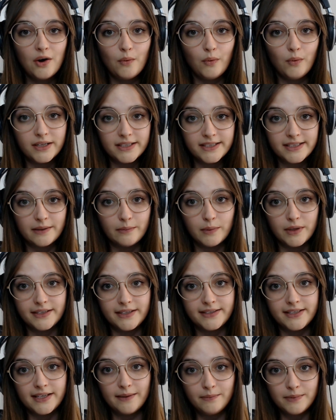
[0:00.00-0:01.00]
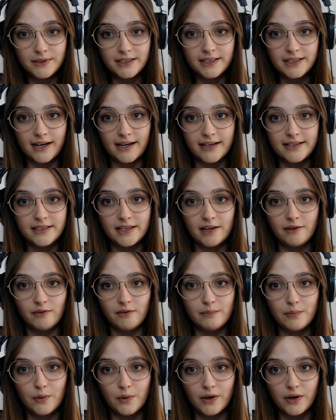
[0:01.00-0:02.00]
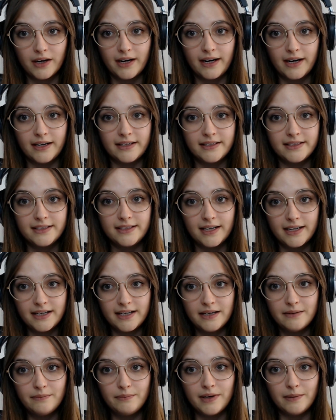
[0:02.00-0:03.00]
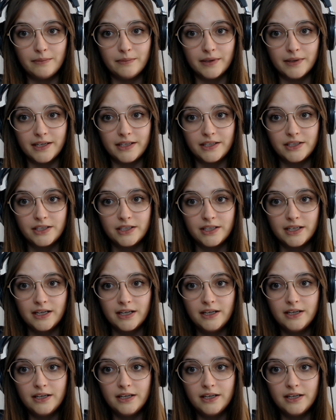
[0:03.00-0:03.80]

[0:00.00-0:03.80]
while someone is hypnotized, they report in a study published